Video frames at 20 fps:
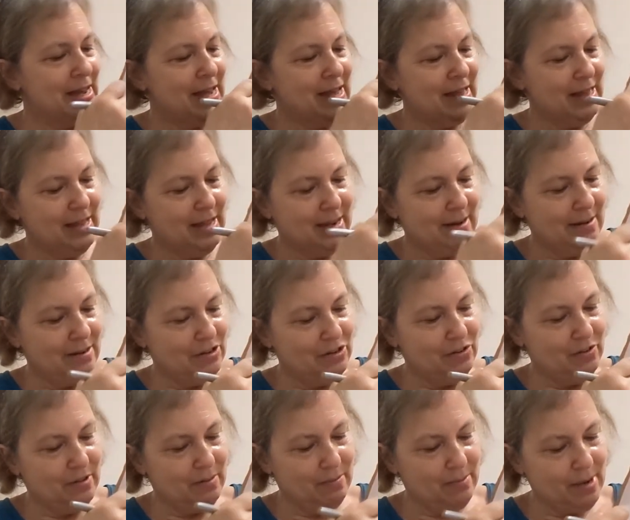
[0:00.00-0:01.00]
And then
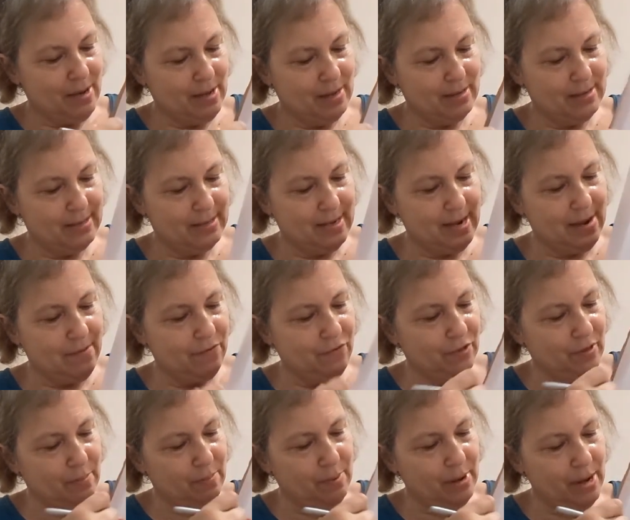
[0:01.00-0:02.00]
do the same for
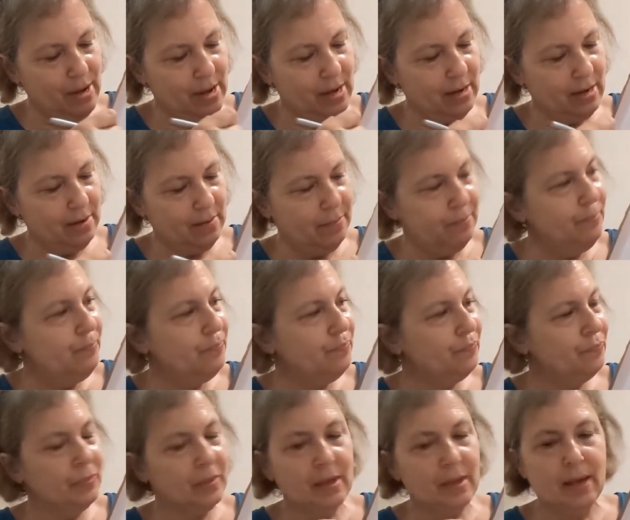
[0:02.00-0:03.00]
the bottom.
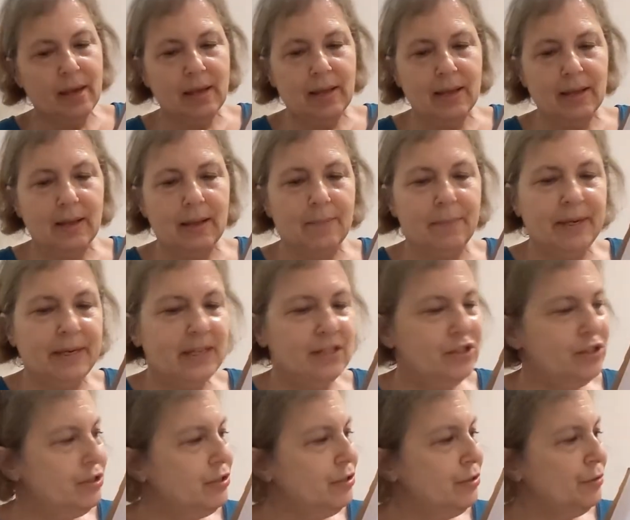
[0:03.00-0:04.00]
Let me
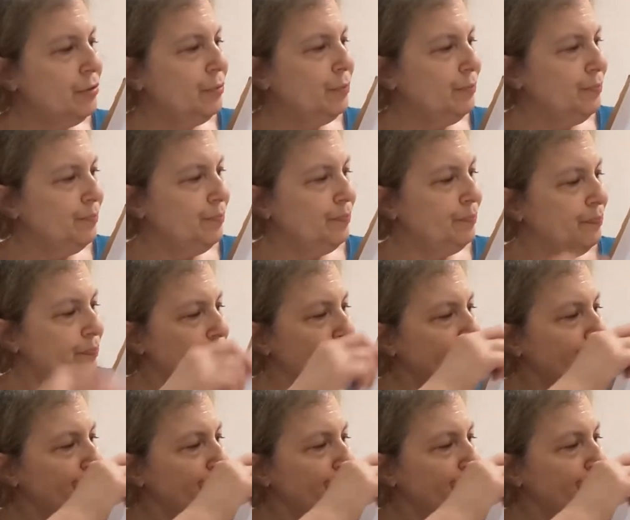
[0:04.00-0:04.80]
do